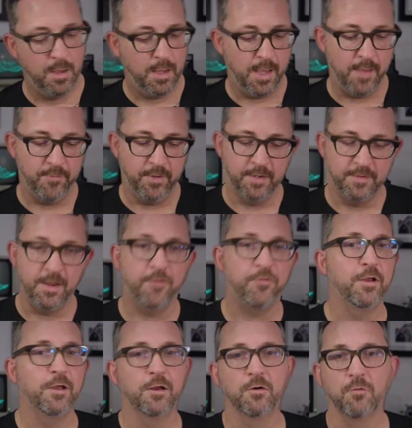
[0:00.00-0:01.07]
having a
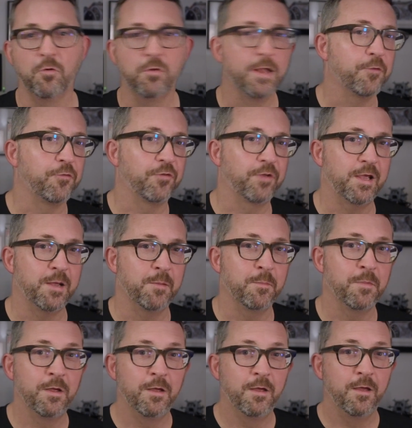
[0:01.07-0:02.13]
testing and a rollout
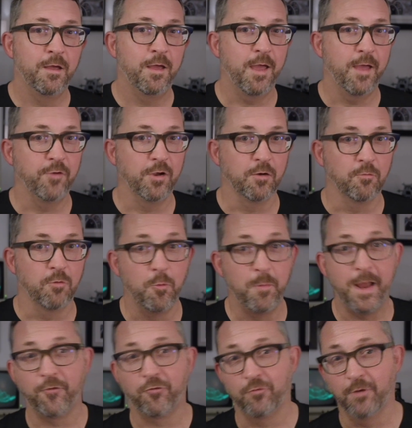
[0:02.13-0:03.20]
scheme, having a
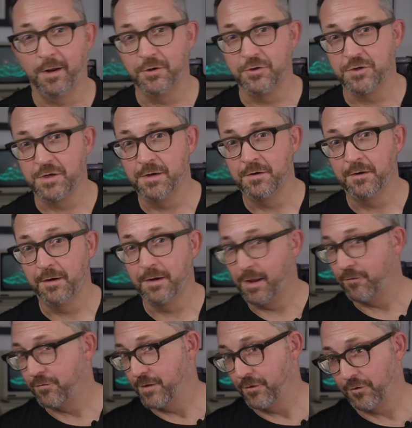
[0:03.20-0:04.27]
rollback strategy in
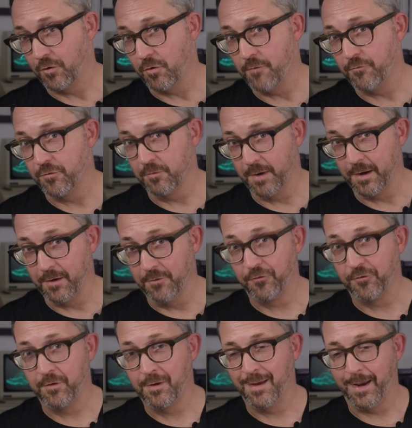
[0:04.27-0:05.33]
case things go off the
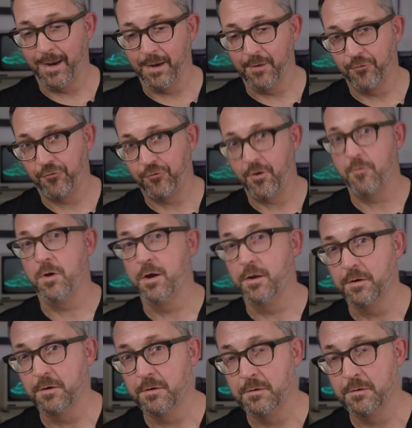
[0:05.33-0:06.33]
rails, and so on.